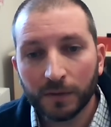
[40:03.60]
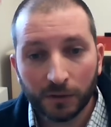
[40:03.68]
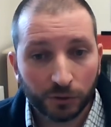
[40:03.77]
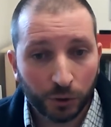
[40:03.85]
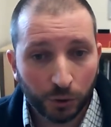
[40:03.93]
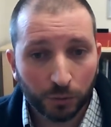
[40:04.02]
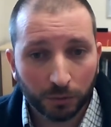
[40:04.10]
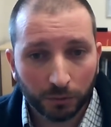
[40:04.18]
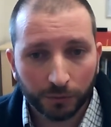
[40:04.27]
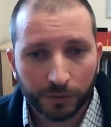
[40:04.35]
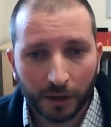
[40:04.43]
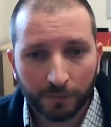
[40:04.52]

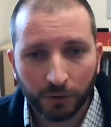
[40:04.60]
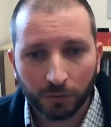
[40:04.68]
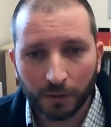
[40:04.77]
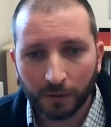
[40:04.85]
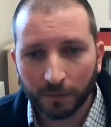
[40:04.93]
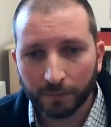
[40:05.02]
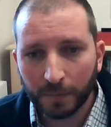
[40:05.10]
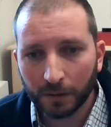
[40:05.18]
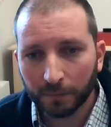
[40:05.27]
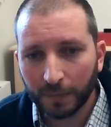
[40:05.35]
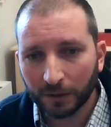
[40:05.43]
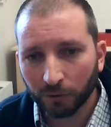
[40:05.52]
tools that
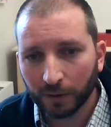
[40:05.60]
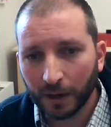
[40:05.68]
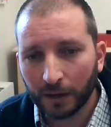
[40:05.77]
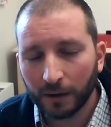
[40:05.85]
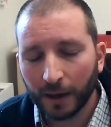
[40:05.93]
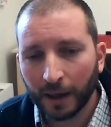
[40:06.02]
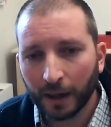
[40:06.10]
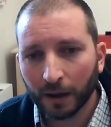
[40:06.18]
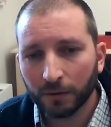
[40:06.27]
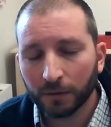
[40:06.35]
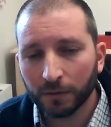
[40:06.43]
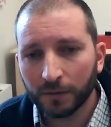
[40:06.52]
have been created
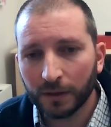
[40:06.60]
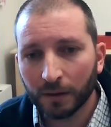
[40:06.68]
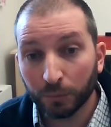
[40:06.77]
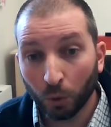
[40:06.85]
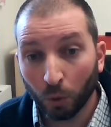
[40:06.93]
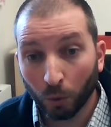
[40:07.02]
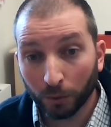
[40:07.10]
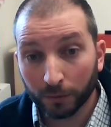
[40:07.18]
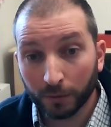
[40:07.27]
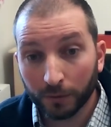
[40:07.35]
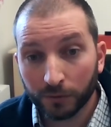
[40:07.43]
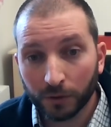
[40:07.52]
and the
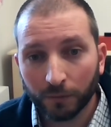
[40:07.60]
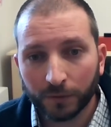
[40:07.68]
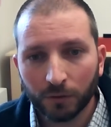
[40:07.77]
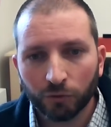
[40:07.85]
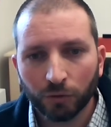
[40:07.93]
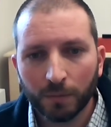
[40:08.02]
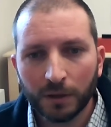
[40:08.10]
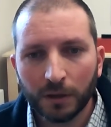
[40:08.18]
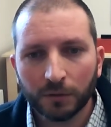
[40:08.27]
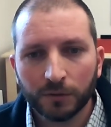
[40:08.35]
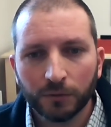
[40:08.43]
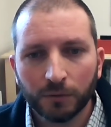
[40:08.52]
importance of
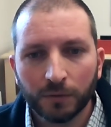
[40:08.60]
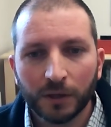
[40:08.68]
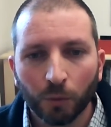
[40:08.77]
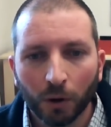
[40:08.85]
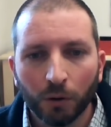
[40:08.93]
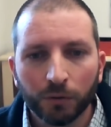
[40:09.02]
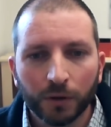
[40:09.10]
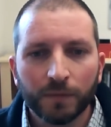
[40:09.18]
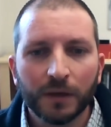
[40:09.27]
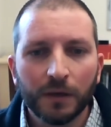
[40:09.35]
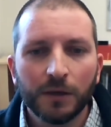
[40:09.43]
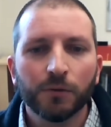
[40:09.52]
contributing to the growth of
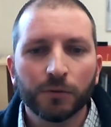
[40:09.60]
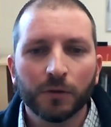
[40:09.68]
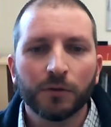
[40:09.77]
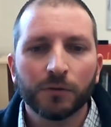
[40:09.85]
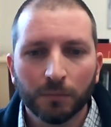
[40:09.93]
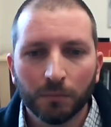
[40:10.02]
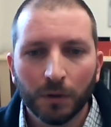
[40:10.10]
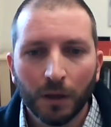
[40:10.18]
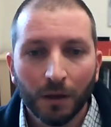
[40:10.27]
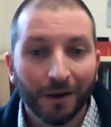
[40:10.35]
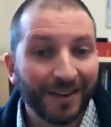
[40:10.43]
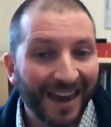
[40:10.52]
the ecosystem
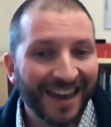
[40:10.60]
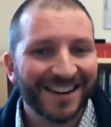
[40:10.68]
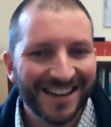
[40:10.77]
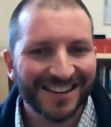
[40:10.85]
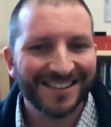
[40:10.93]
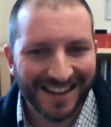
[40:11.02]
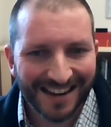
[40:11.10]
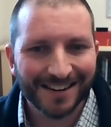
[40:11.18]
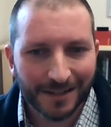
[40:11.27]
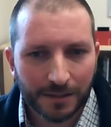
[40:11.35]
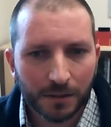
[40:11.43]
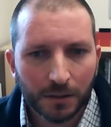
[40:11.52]
of annotated
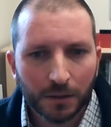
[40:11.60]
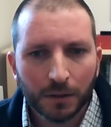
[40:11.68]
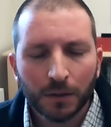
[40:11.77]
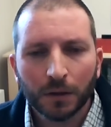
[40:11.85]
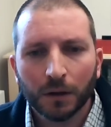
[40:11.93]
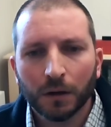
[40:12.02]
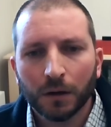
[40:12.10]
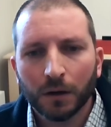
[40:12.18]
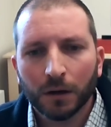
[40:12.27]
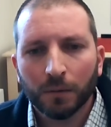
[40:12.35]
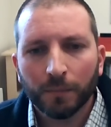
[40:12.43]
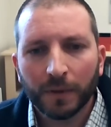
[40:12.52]
data.
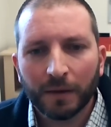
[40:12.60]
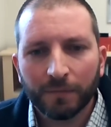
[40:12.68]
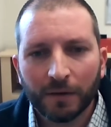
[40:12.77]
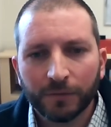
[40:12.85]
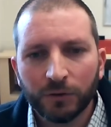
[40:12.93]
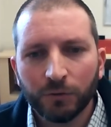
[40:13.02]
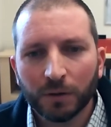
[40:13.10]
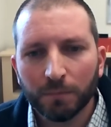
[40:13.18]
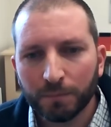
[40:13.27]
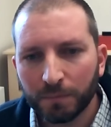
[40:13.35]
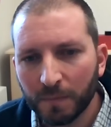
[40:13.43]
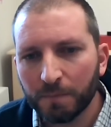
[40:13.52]
If you
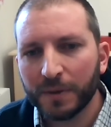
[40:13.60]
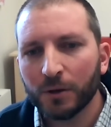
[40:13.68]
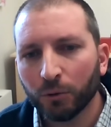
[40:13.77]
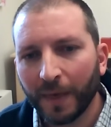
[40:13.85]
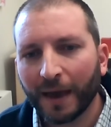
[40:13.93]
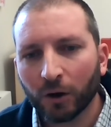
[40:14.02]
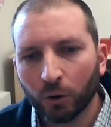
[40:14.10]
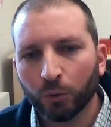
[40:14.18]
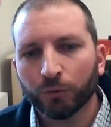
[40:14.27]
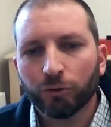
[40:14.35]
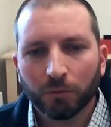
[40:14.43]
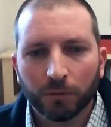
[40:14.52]
can build that
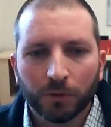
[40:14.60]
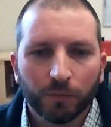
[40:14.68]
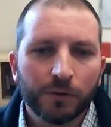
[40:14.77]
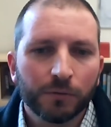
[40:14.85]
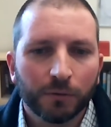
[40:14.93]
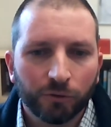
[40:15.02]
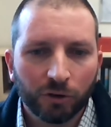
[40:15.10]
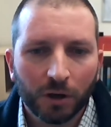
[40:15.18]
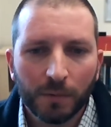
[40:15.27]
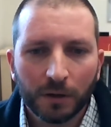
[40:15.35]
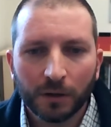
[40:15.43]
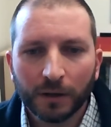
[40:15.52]
culture in the research
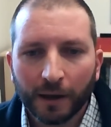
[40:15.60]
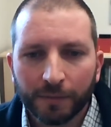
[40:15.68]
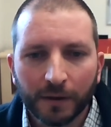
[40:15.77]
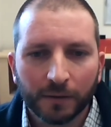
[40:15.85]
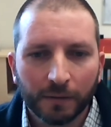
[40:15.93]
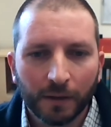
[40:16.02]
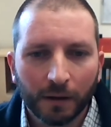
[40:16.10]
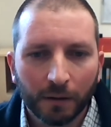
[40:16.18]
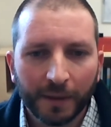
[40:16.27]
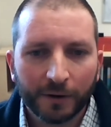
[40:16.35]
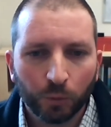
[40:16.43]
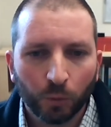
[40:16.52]
community, I think
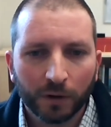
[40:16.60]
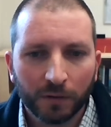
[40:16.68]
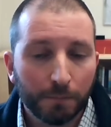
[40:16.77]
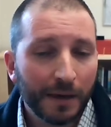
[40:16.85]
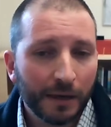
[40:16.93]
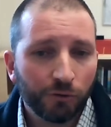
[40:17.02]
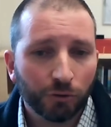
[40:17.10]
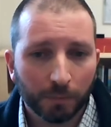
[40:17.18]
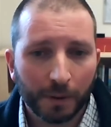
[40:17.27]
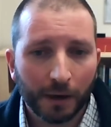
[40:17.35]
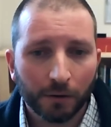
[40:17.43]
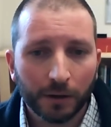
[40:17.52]
that's one of the major
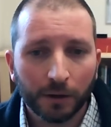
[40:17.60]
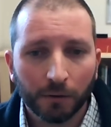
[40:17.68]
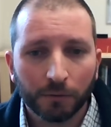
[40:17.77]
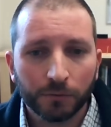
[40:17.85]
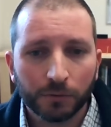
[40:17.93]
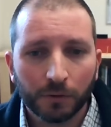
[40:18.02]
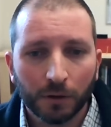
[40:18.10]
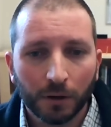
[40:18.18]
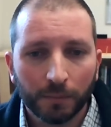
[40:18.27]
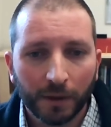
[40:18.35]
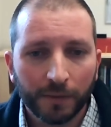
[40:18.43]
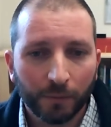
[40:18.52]
barriers
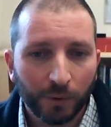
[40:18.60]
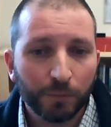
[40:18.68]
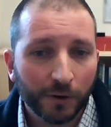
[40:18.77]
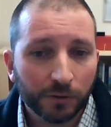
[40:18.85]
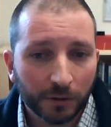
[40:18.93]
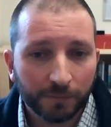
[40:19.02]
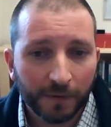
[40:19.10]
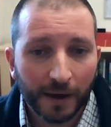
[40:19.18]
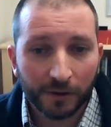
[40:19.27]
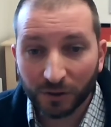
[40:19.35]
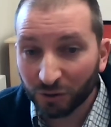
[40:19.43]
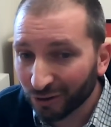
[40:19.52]
that we presently
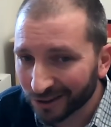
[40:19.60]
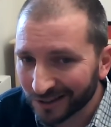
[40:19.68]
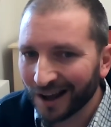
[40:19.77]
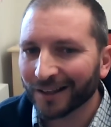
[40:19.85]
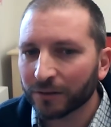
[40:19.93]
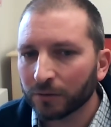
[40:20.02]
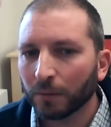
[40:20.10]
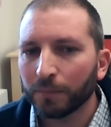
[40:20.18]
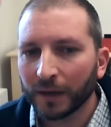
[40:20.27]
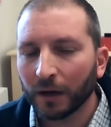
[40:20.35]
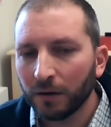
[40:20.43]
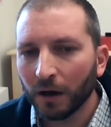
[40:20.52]
face. It's just not
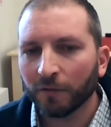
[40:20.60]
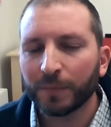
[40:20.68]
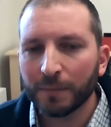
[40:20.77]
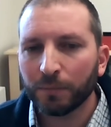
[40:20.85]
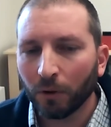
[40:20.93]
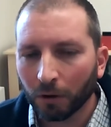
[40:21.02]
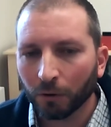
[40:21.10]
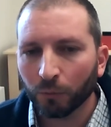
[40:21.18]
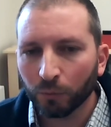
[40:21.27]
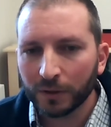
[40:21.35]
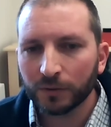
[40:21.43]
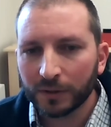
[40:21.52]
something enough people are
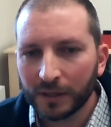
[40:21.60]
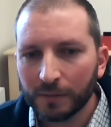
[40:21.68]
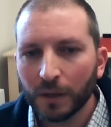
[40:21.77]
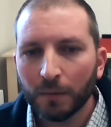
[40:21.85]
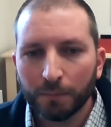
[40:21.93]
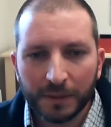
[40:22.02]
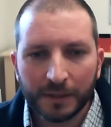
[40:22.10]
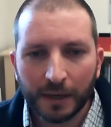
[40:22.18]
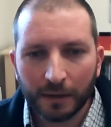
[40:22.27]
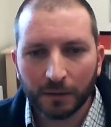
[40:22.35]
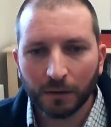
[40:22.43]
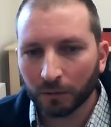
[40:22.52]
really
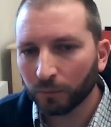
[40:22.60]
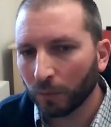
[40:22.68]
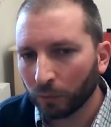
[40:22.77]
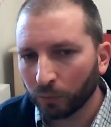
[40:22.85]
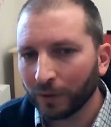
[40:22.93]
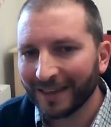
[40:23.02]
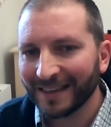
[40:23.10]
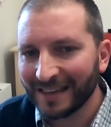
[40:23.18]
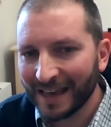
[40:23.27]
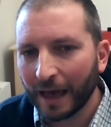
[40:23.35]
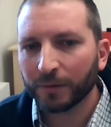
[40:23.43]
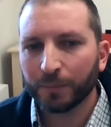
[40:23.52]
really
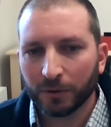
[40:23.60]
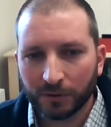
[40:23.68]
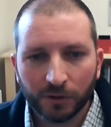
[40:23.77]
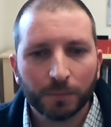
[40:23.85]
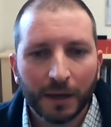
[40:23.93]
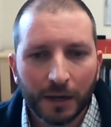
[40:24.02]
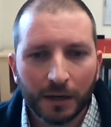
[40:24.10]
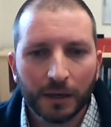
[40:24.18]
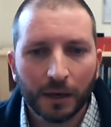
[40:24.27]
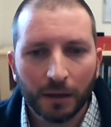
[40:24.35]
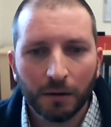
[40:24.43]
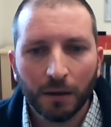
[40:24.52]
yet participating
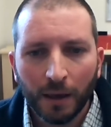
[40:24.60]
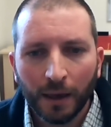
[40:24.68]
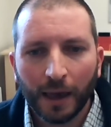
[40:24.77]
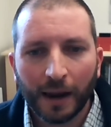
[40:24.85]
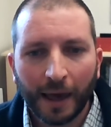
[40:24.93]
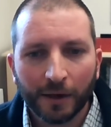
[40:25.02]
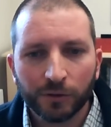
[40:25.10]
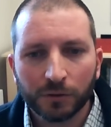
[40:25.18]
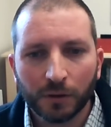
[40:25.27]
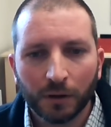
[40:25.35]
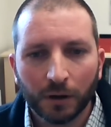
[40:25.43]
in. And as